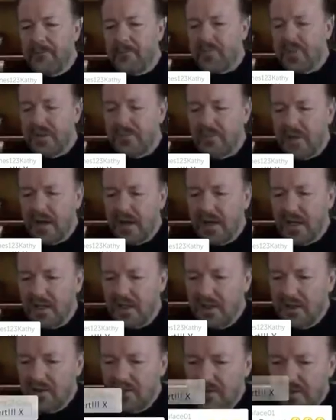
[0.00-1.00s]
Monkey
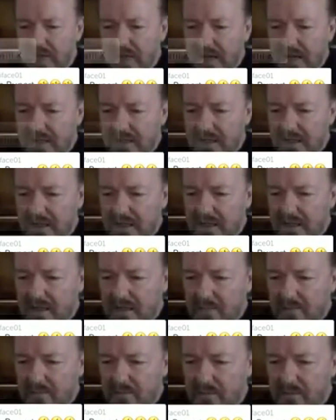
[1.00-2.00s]
News and Idiot
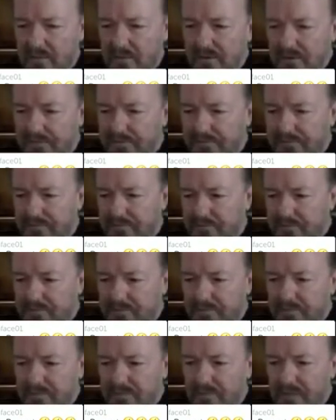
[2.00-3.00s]
Abroad.
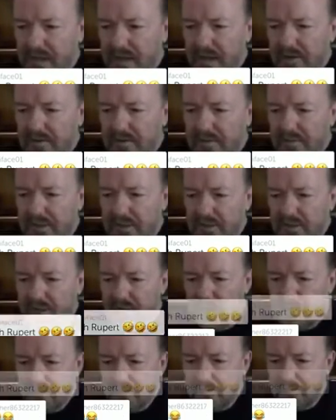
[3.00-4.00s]
Have to be two
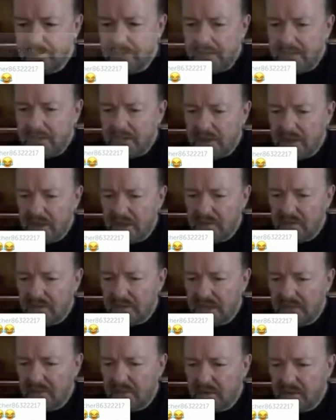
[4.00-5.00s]
of your best shows,
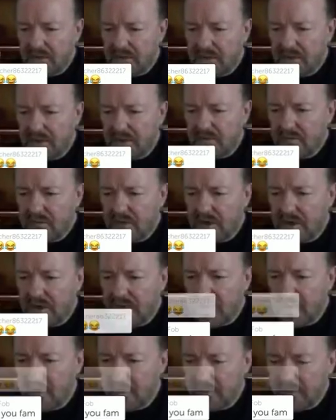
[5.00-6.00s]
have you considered writing a
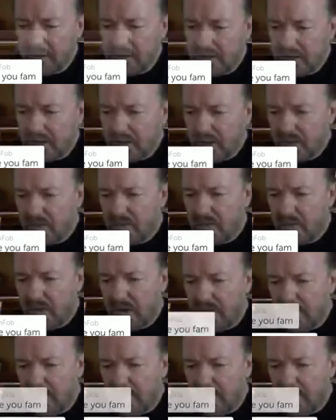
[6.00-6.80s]
comedy show where